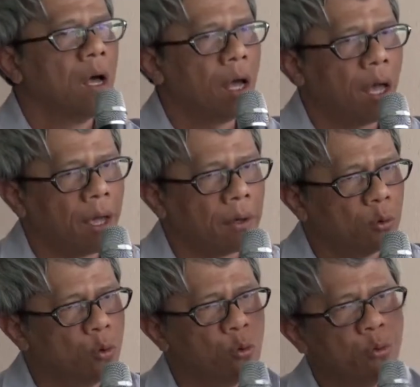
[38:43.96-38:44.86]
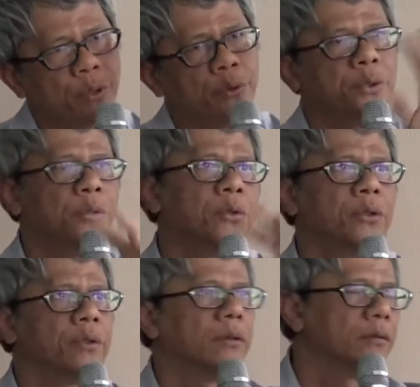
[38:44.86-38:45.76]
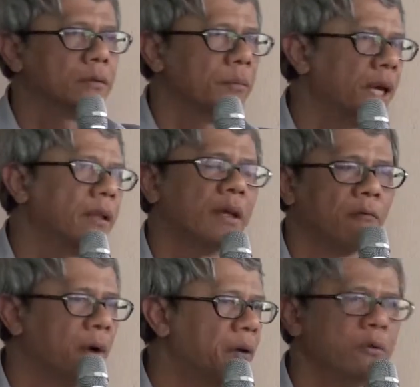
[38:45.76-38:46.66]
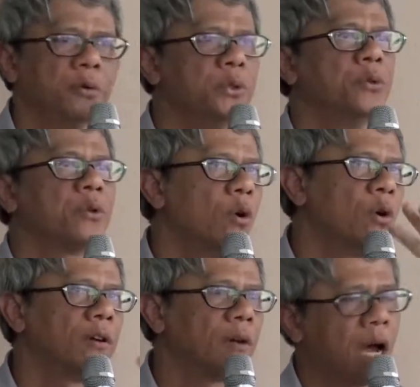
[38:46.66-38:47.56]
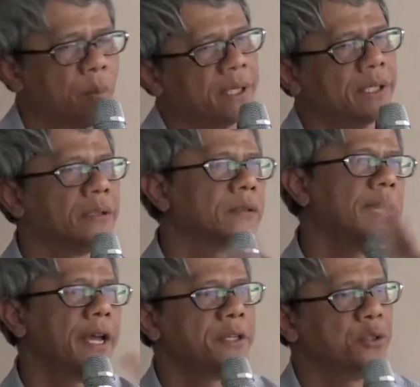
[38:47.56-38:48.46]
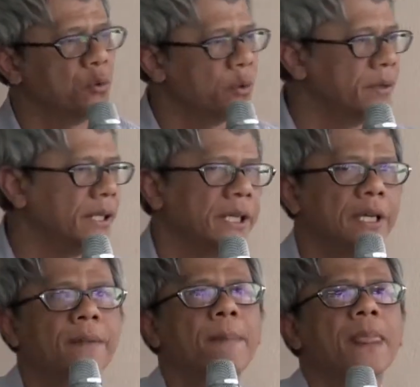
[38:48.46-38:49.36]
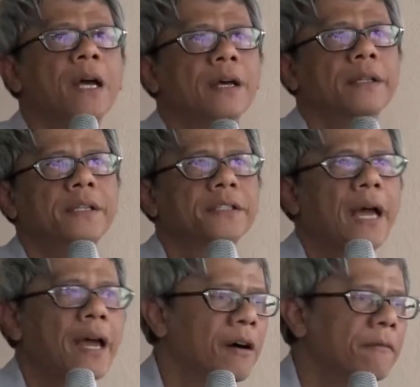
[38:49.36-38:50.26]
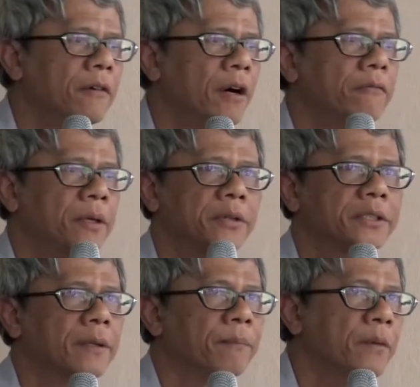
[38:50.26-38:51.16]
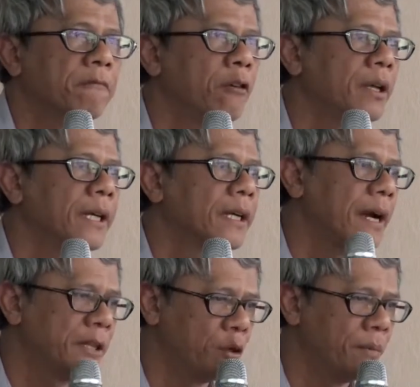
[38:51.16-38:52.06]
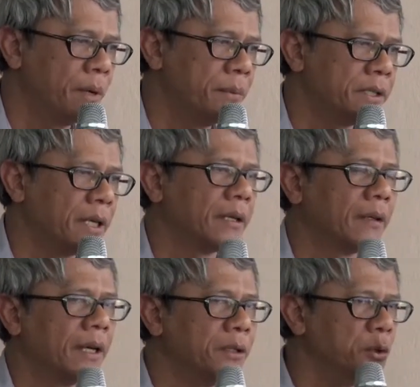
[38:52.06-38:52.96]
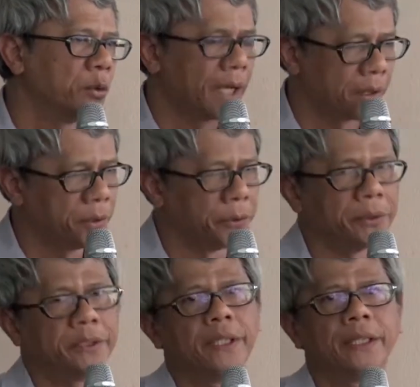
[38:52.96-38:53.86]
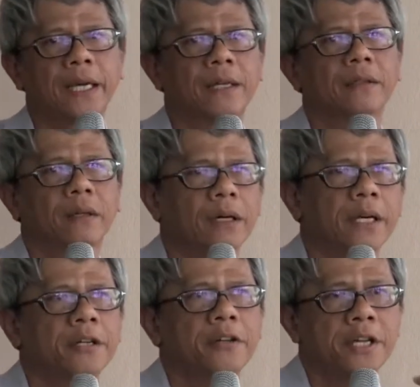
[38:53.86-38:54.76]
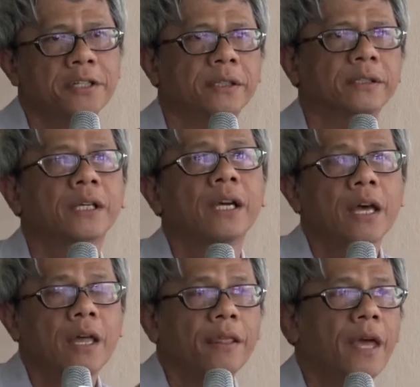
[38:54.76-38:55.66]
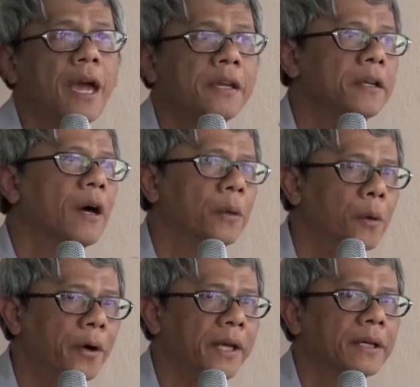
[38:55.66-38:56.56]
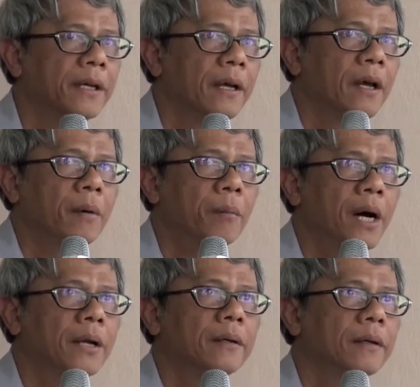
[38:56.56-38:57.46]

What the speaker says: and who will you meet and where will you go and how many days you will be in this kind of operation before they grant your permission and you can go and get accreditation there in Hanoi. But